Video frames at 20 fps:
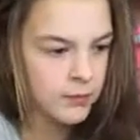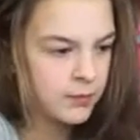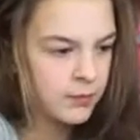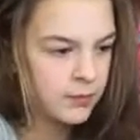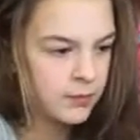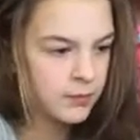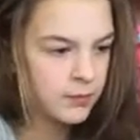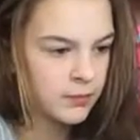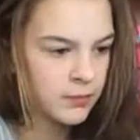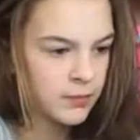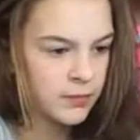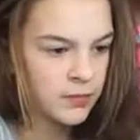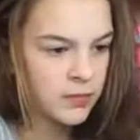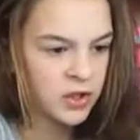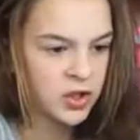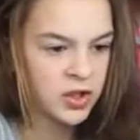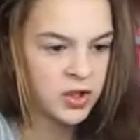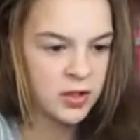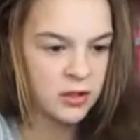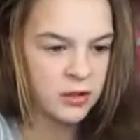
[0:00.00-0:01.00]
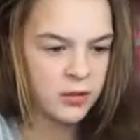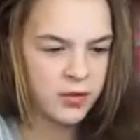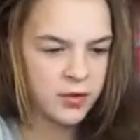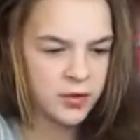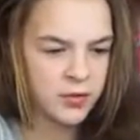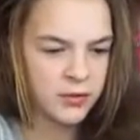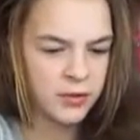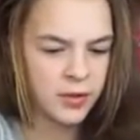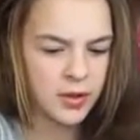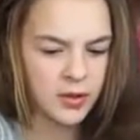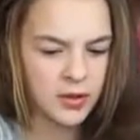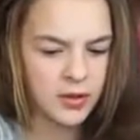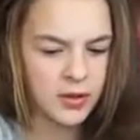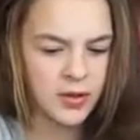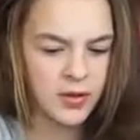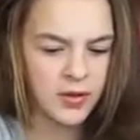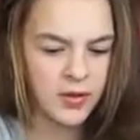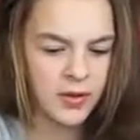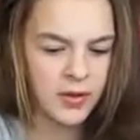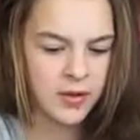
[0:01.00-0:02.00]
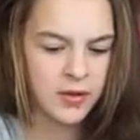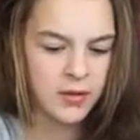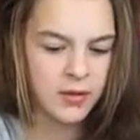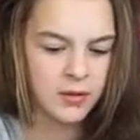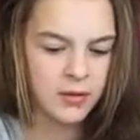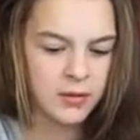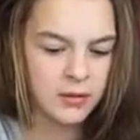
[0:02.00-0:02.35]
Mm-mm. She's ultra rare, I think.